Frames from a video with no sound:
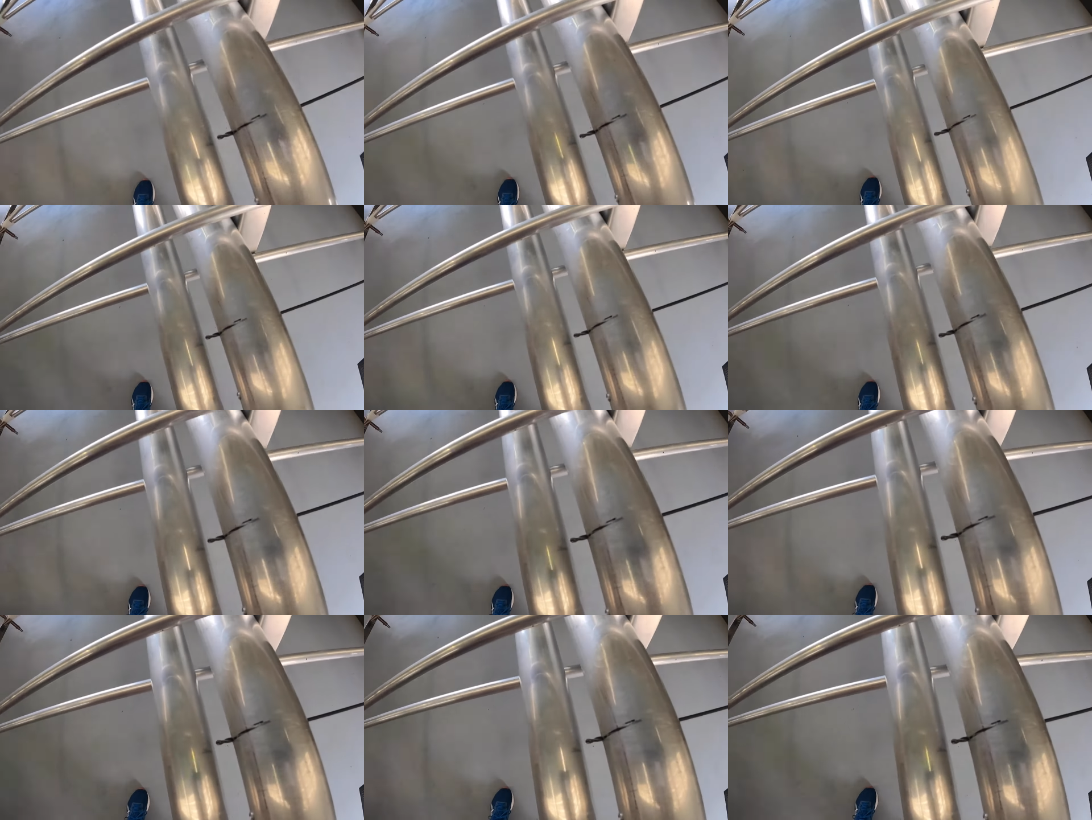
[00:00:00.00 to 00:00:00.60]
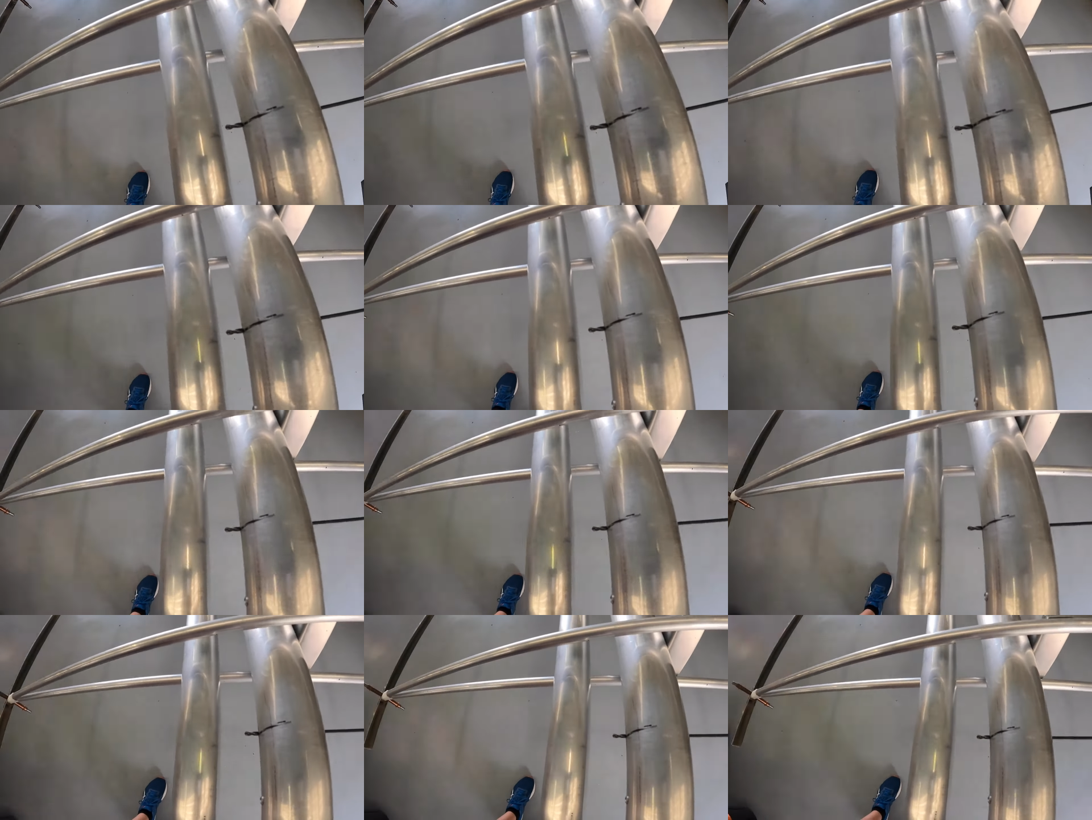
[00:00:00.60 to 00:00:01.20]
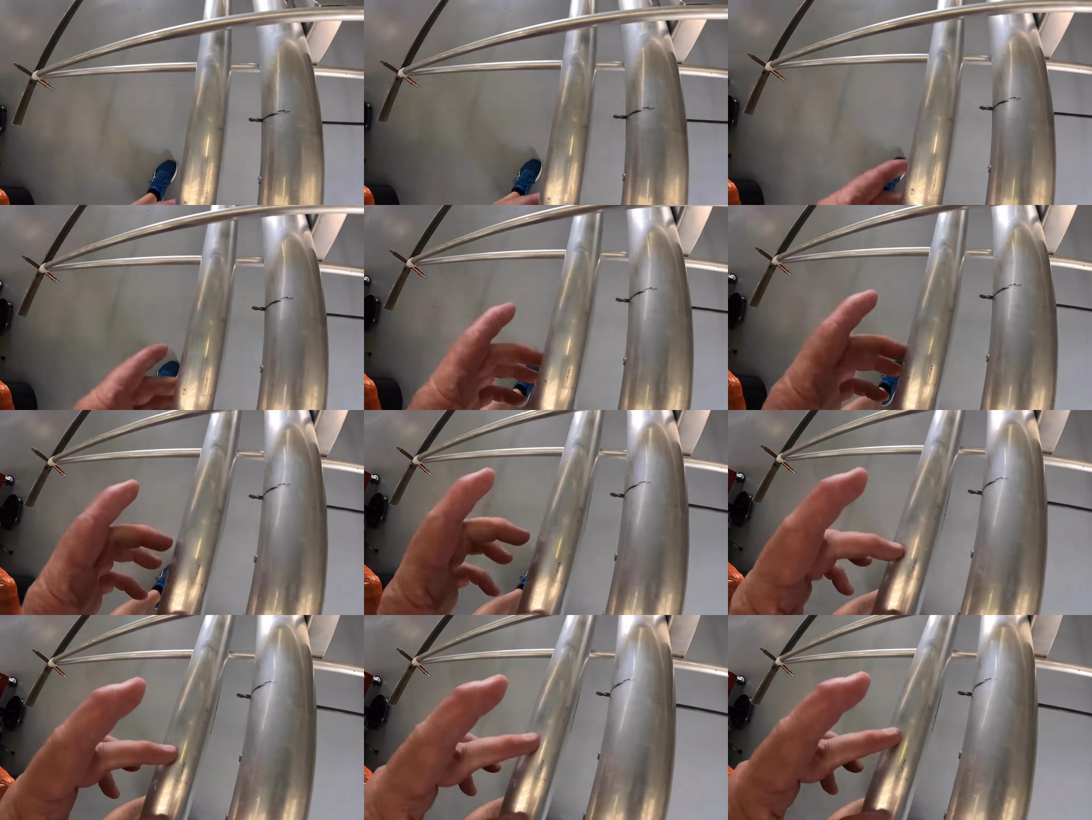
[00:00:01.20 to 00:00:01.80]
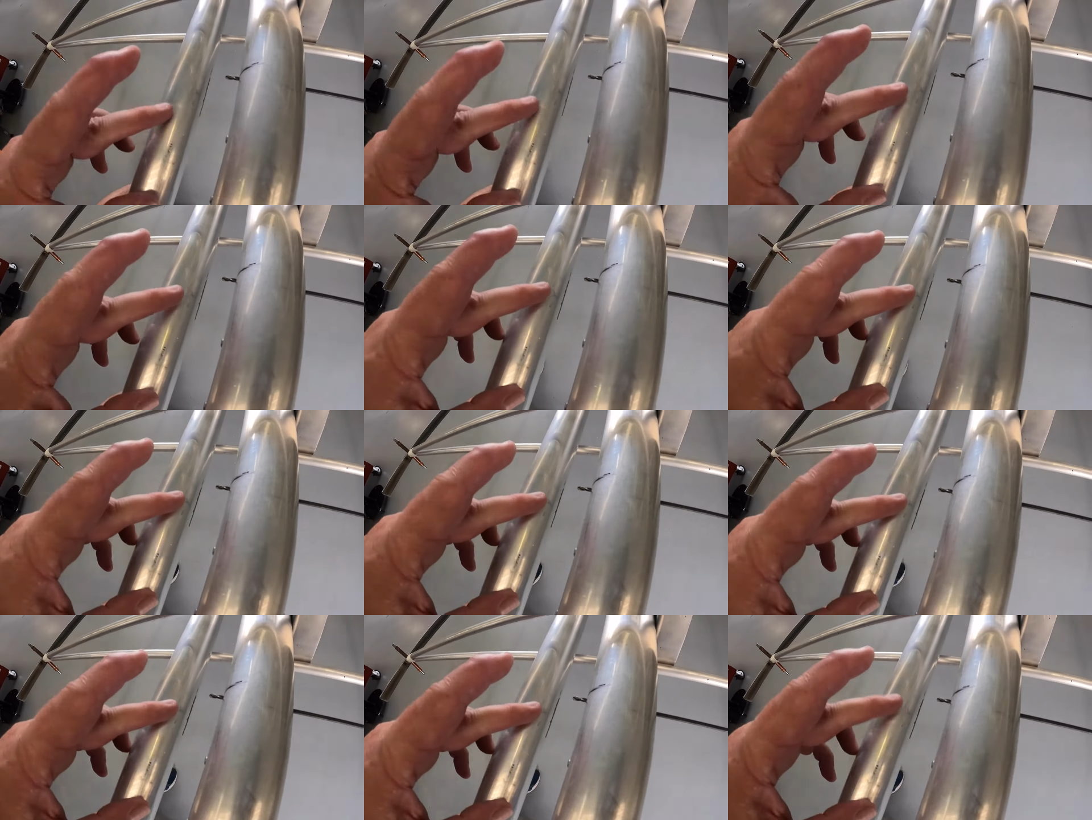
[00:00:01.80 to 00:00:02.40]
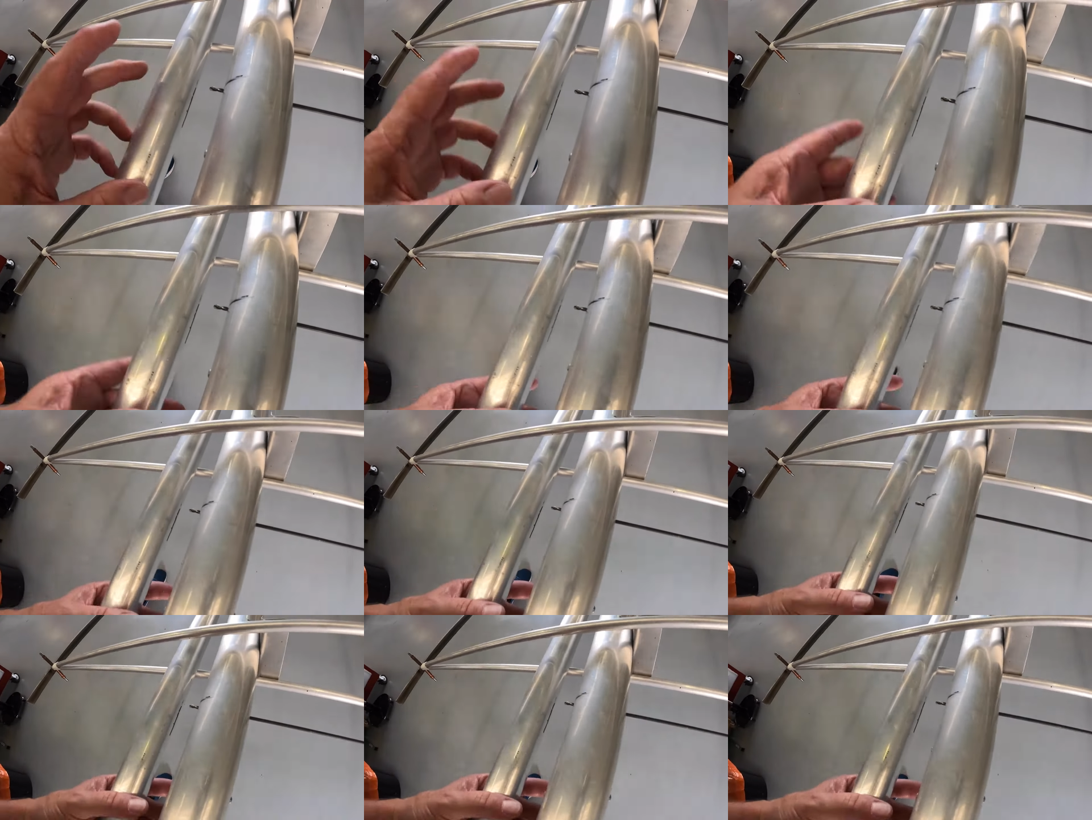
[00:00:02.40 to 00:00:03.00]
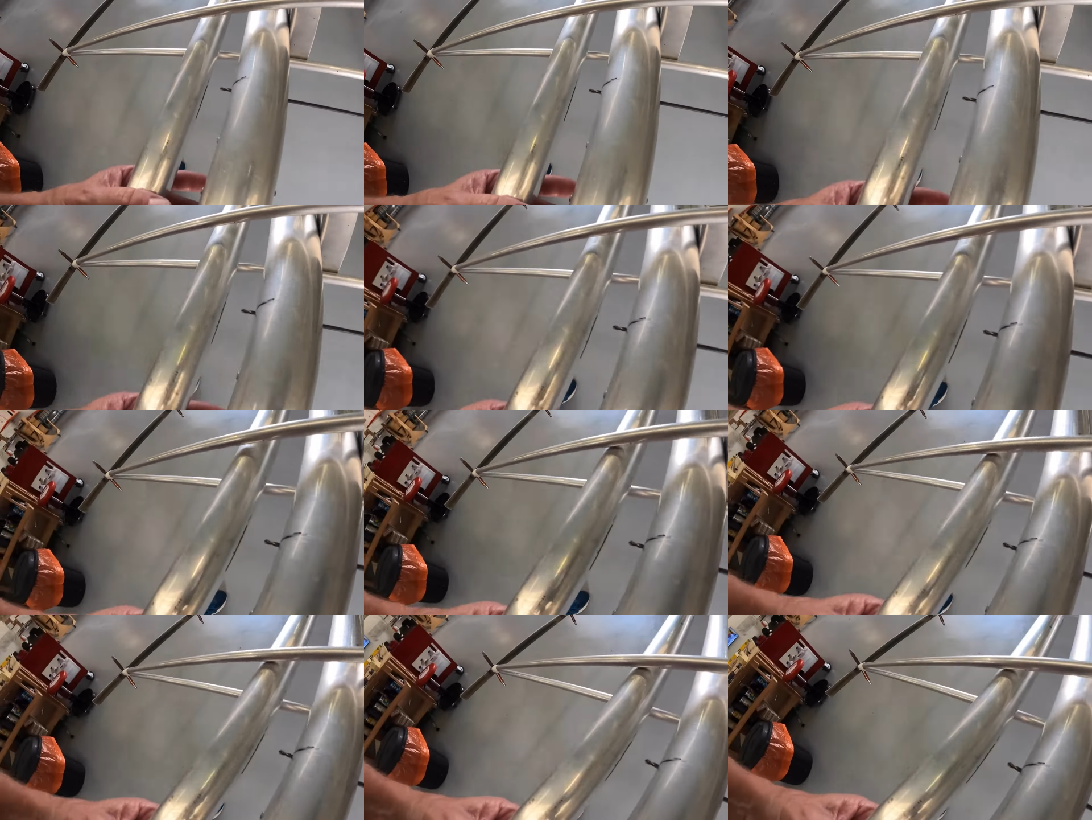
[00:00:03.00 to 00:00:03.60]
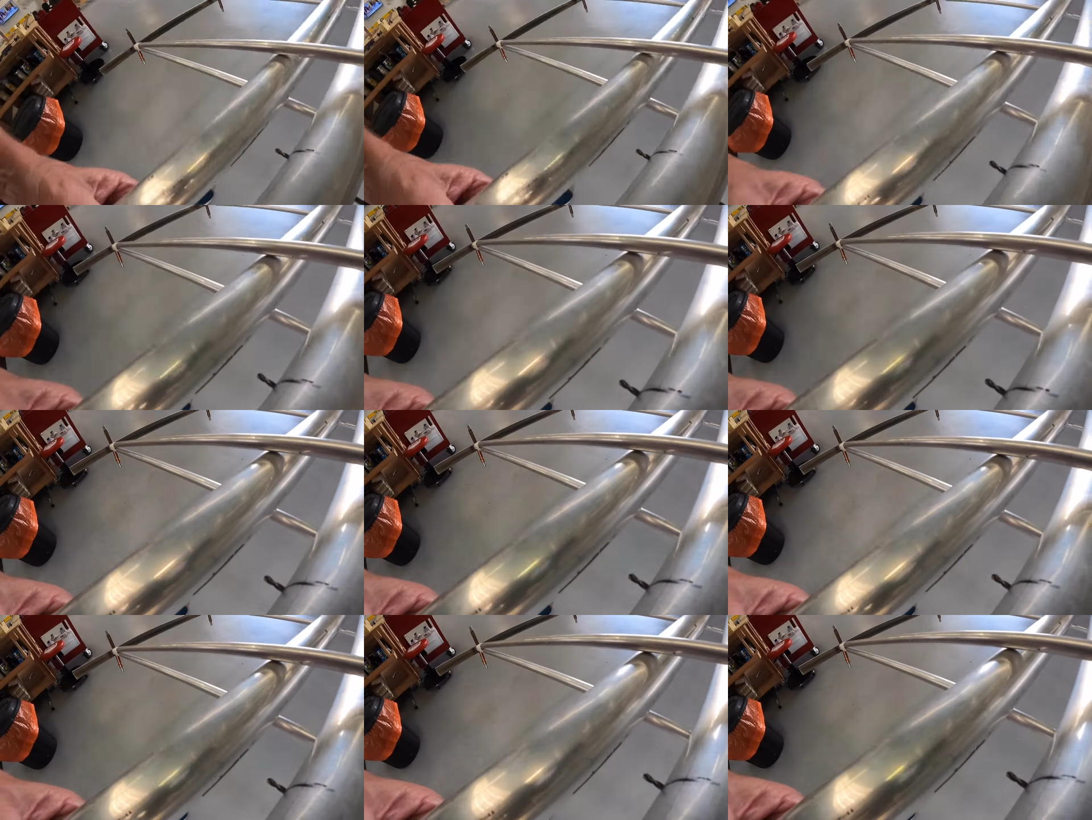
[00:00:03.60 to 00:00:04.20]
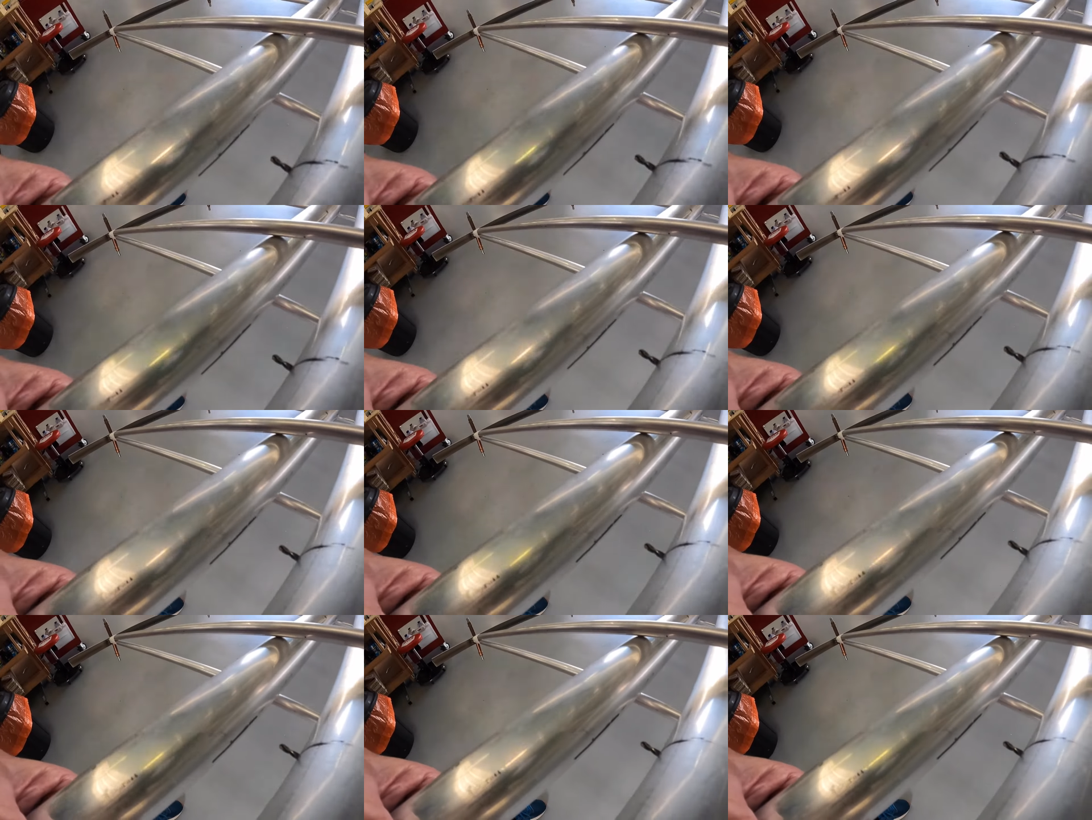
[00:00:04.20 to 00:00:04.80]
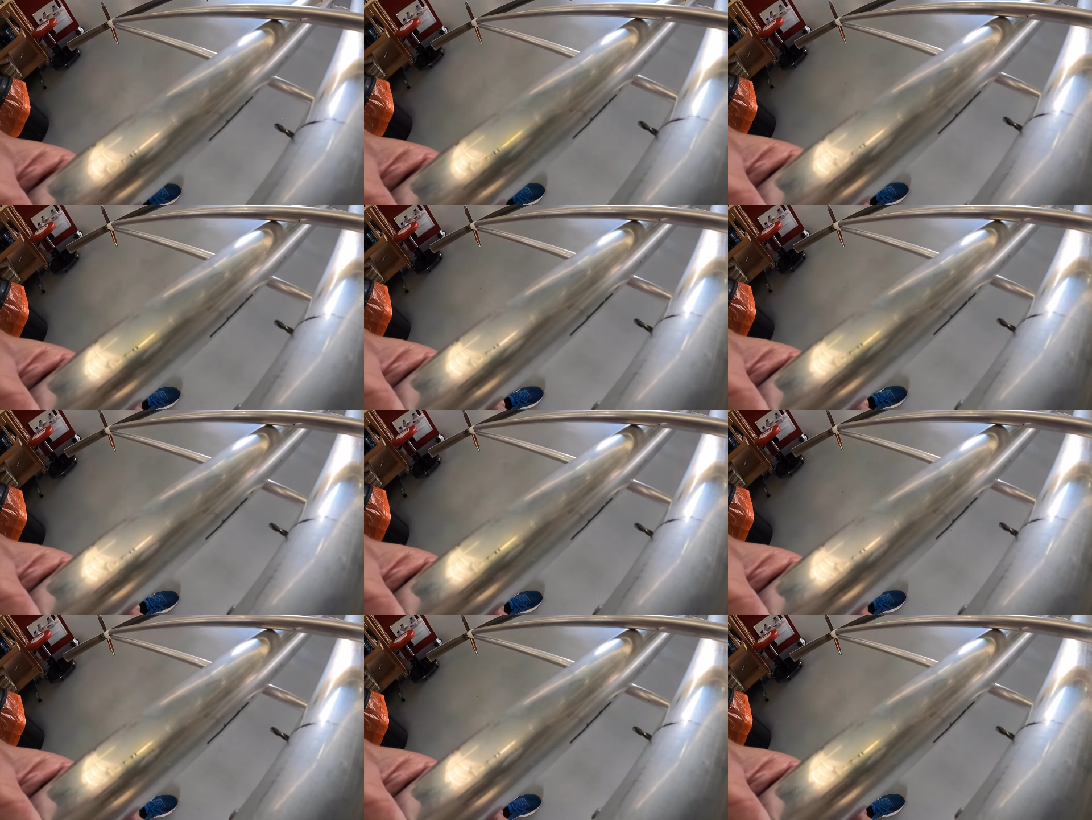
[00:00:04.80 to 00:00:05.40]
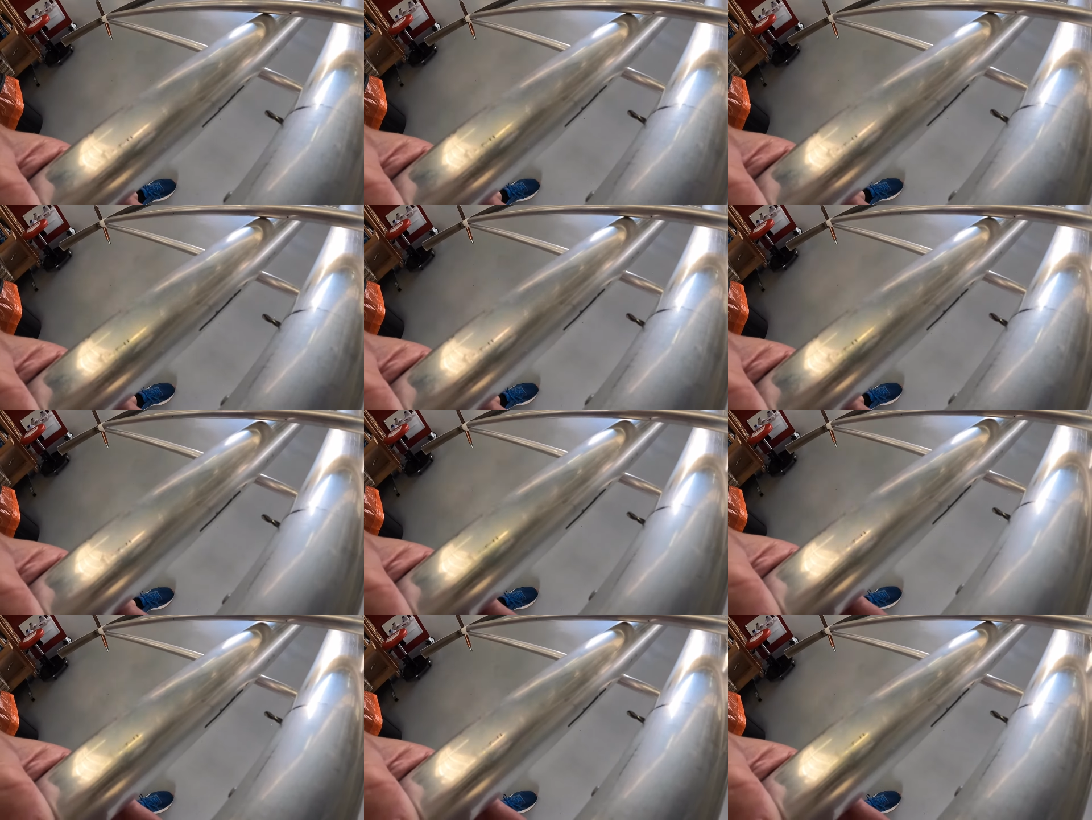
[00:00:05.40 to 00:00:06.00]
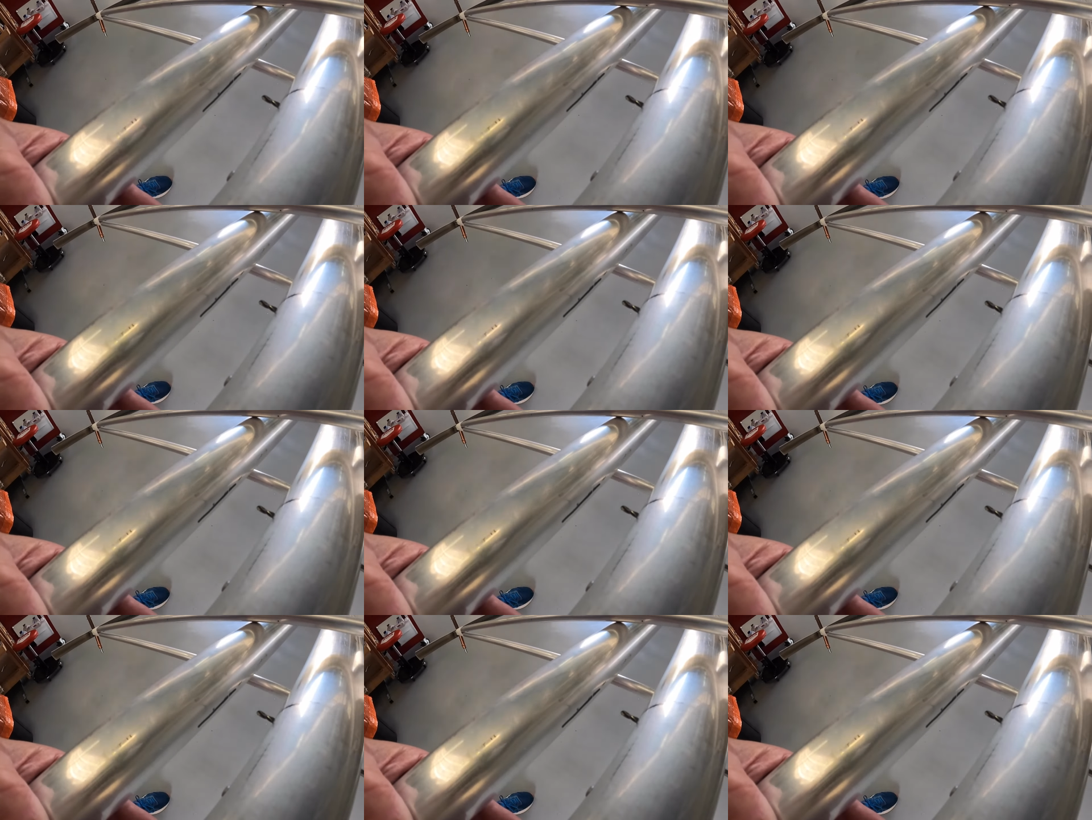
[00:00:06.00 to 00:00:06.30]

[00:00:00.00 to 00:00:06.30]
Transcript: [unreadable: no face in view]